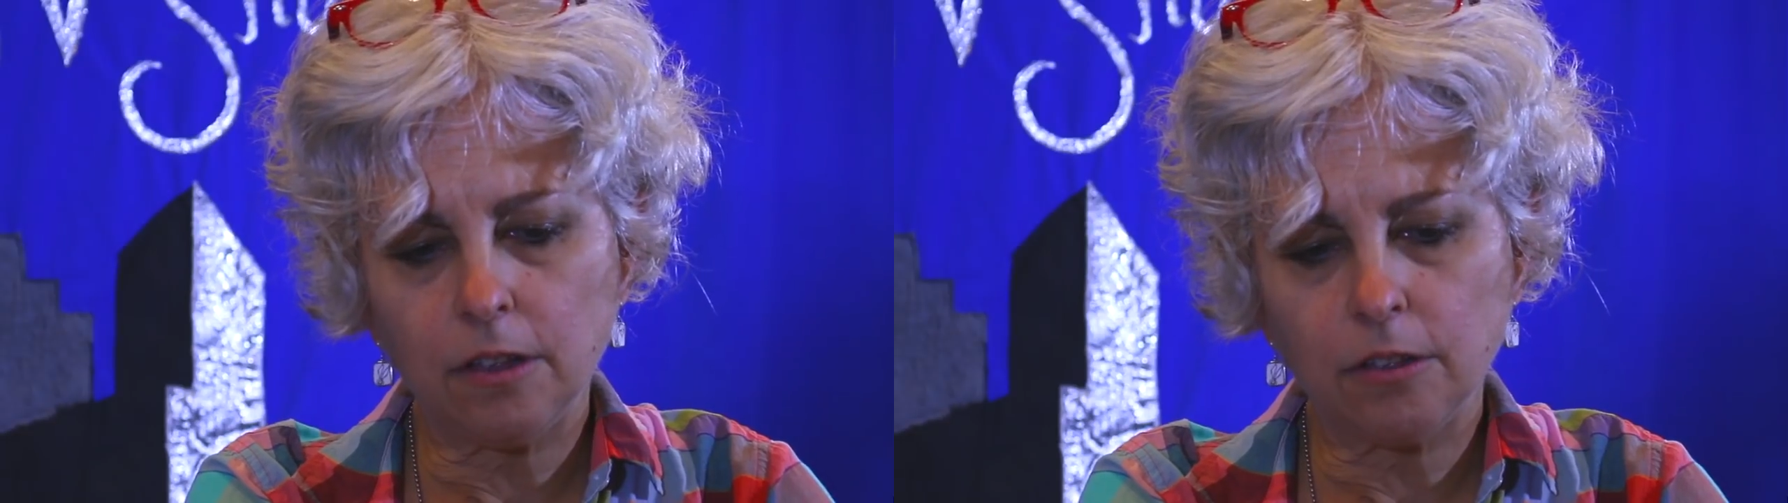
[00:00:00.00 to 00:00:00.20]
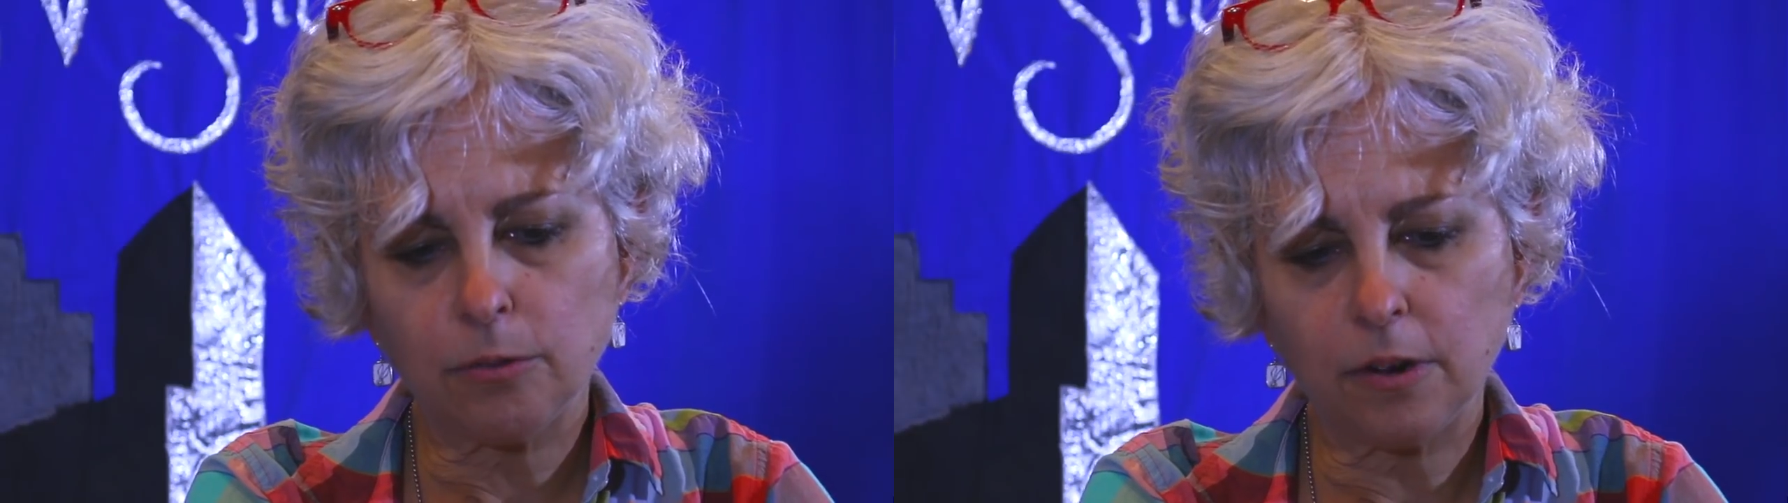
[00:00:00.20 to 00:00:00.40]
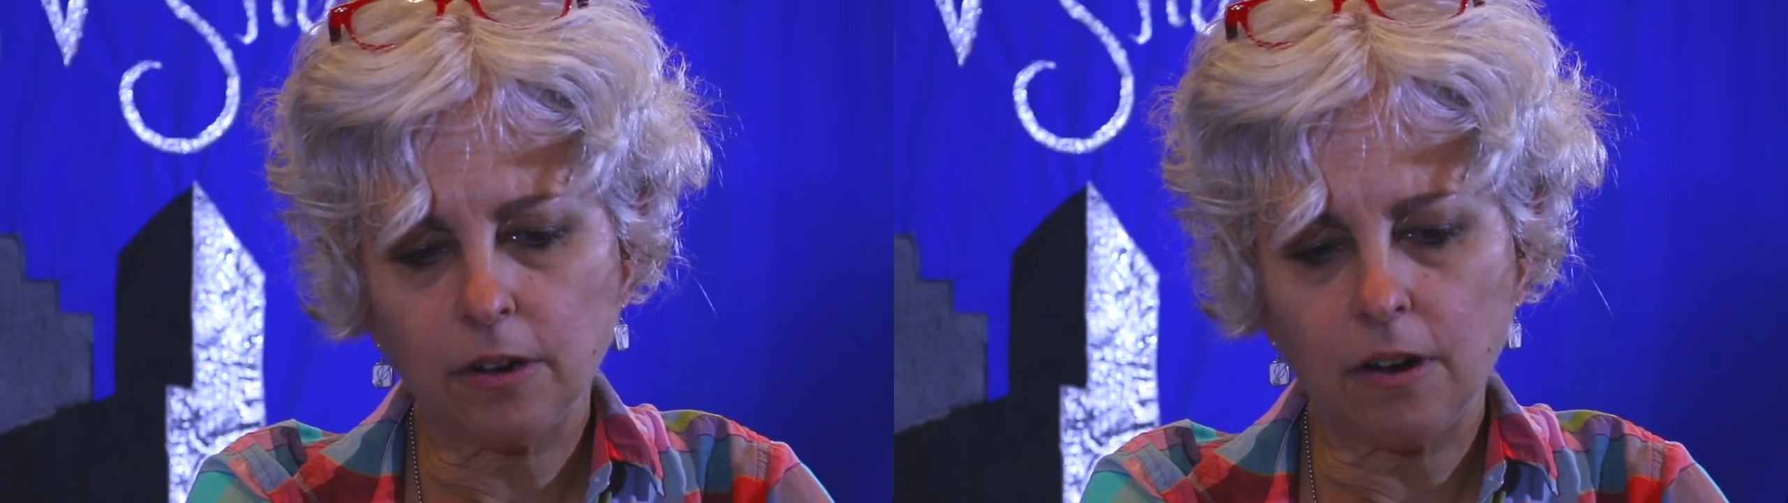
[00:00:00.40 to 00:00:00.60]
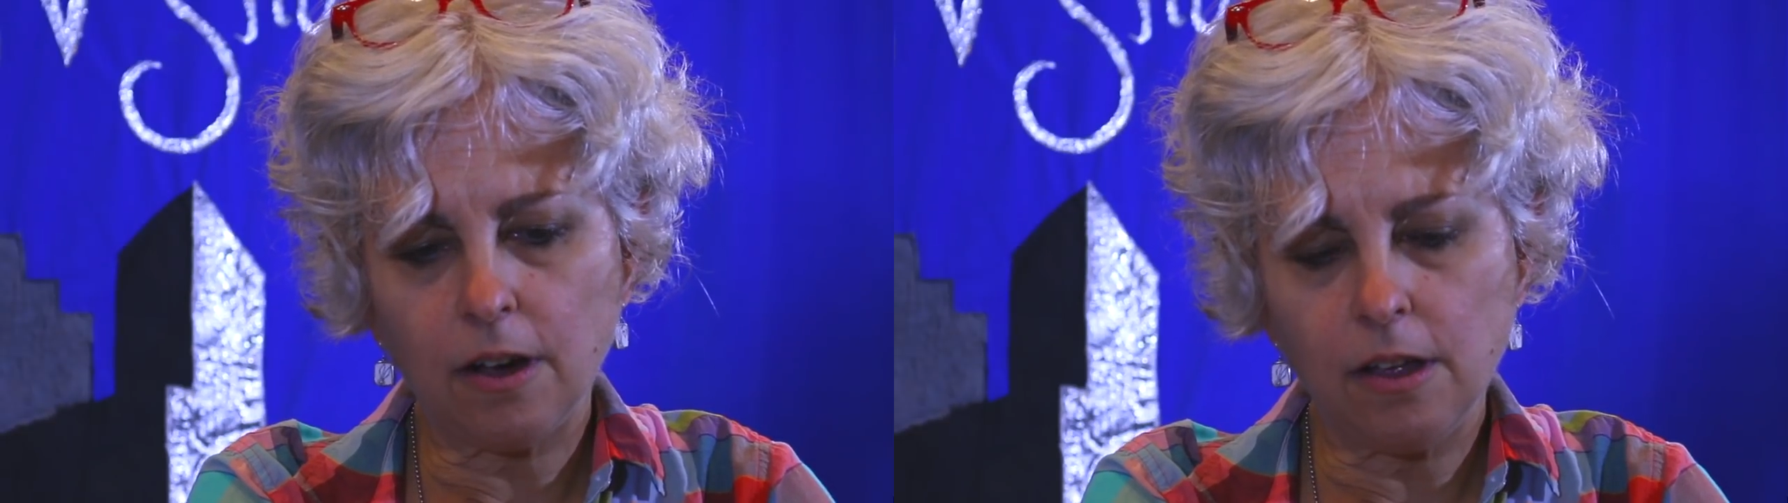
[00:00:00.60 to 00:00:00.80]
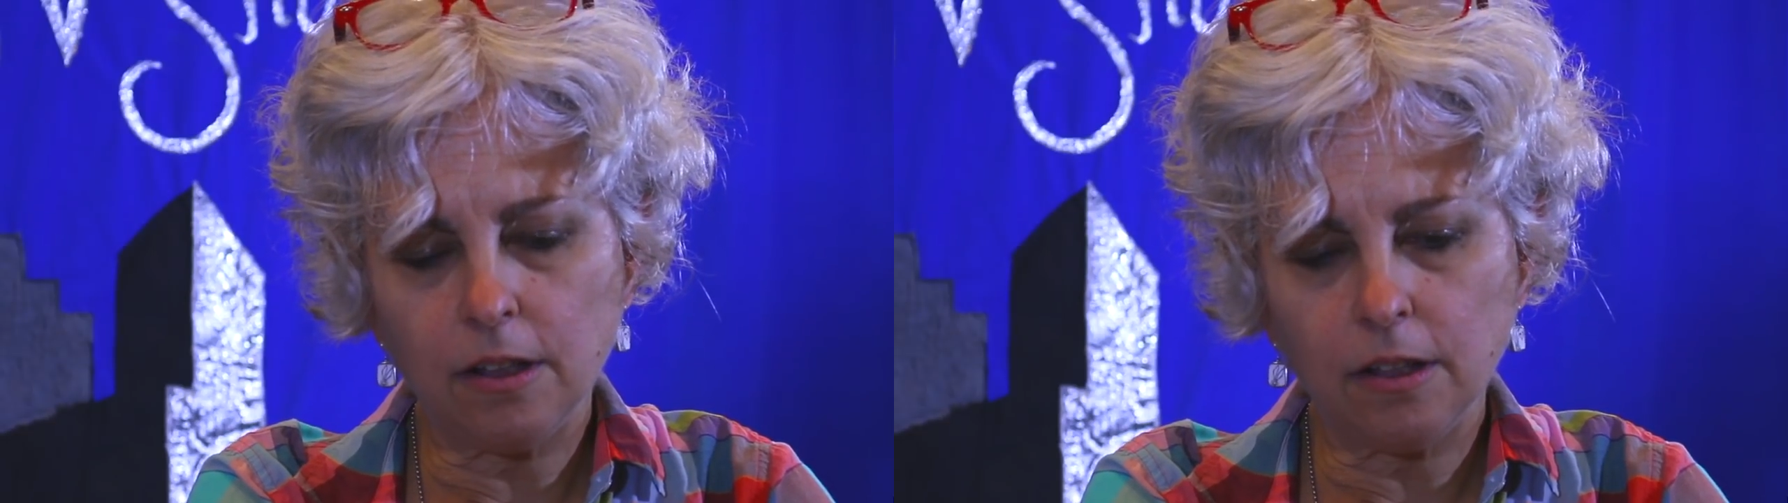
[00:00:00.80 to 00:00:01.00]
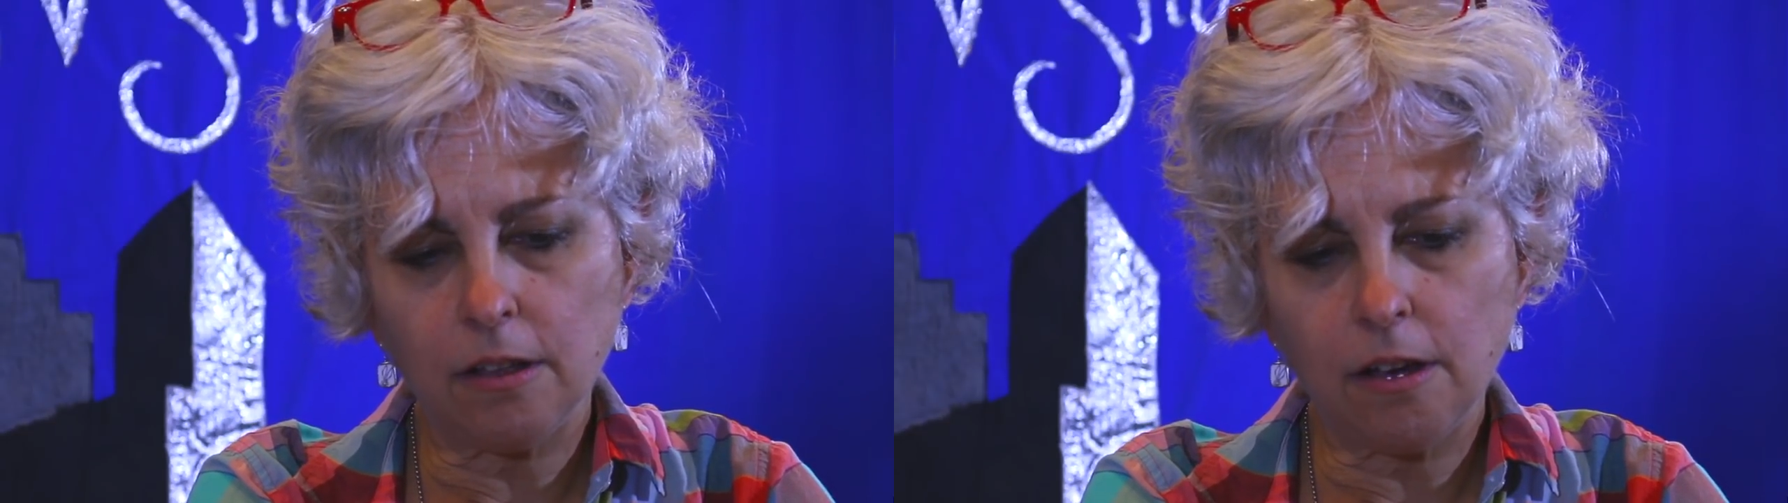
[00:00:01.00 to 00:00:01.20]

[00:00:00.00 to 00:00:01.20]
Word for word: is where I